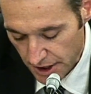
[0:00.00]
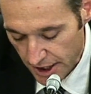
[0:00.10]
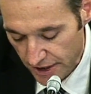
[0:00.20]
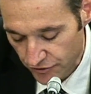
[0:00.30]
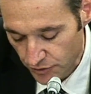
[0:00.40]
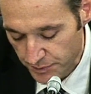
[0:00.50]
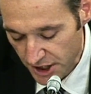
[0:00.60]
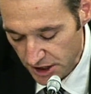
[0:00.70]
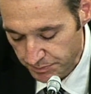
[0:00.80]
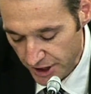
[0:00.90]
and the
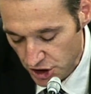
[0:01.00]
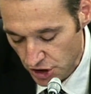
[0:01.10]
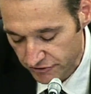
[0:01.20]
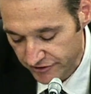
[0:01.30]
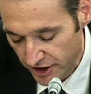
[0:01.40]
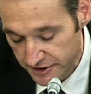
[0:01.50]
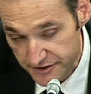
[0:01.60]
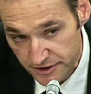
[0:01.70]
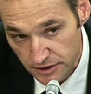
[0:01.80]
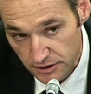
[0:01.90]
many pension funds,